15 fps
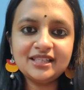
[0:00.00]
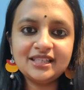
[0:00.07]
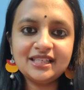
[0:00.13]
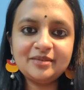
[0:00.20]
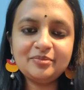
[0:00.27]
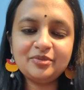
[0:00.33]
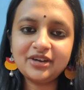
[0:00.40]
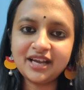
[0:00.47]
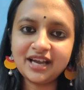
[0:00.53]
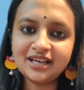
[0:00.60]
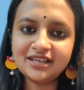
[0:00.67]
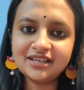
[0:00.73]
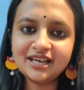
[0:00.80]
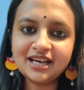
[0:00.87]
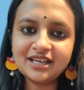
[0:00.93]
city
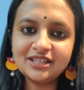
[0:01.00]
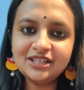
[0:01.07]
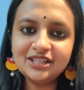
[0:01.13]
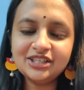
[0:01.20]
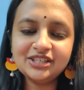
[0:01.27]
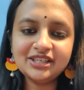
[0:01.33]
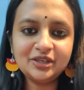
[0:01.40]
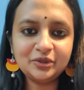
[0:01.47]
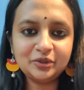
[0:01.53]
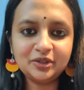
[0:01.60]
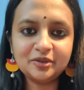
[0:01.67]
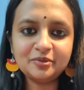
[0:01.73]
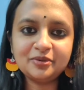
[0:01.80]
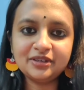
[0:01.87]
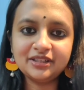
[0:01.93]
Prayagraj in
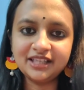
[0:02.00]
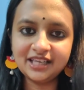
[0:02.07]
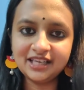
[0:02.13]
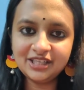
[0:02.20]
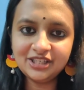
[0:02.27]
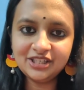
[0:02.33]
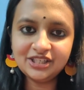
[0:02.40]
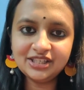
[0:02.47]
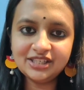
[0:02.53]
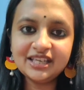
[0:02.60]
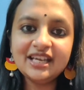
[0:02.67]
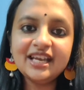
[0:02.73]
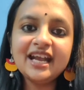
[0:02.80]
Uttar Pradesh,